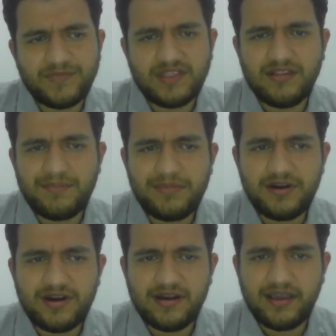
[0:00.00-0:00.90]

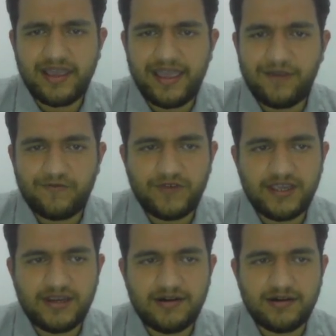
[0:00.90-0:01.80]
number F
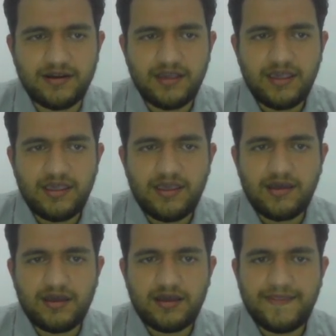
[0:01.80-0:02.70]
here,
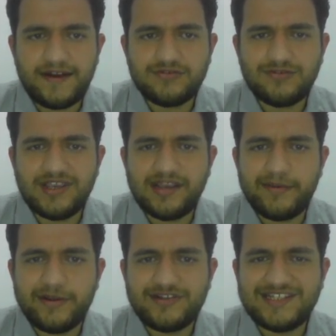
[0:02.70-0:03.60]
they are talking
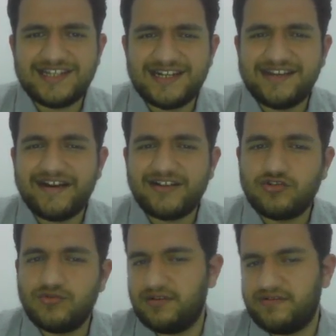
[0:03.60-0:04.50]
about returning
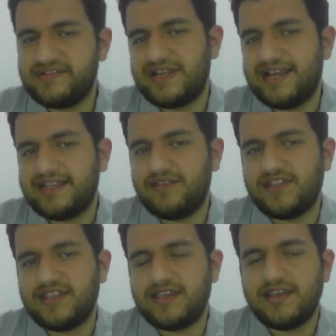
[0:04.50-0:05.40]
gradually to physical
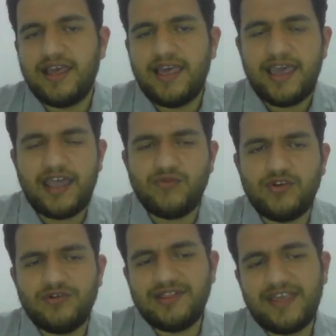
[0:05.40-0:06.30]
activity. And when
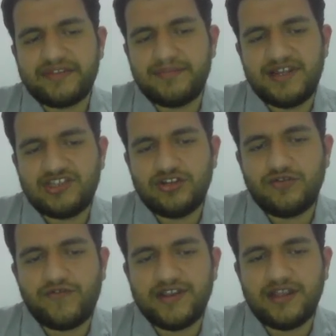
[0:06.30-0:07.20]
you read the explanation, you
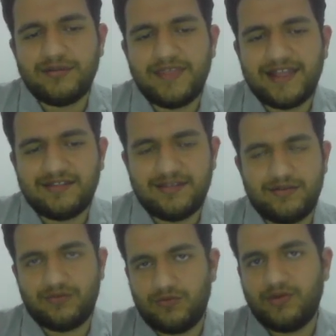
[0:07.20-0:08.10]
find out that
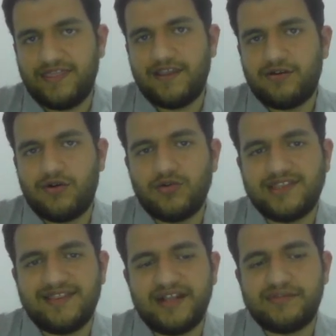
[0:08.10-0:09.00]
what they wrote
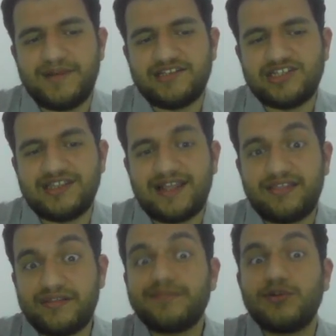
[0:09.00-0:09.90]
in the explanation, that
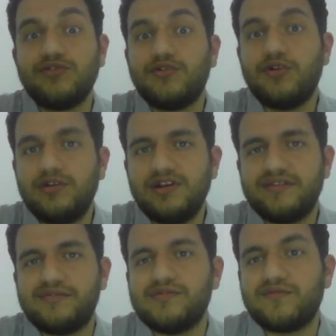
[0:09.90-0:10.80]
this protocol
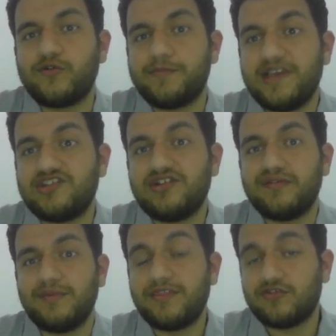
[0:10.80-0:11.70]
is used for
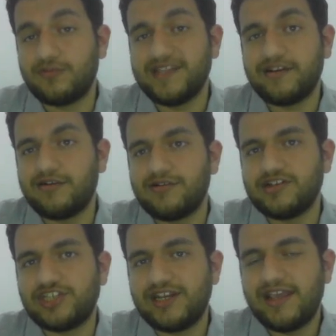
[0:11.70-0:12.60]
patients with traumatic
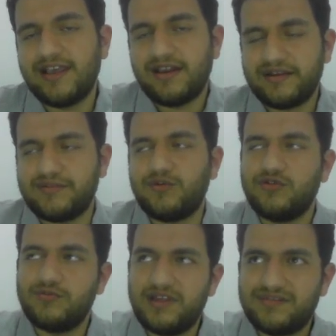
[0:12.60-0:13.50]
concussion, like someone
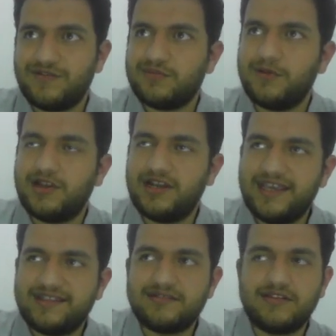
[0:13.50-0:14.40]
who plays football, he
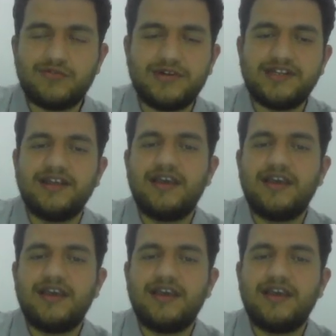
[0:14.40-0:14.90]
hit another one,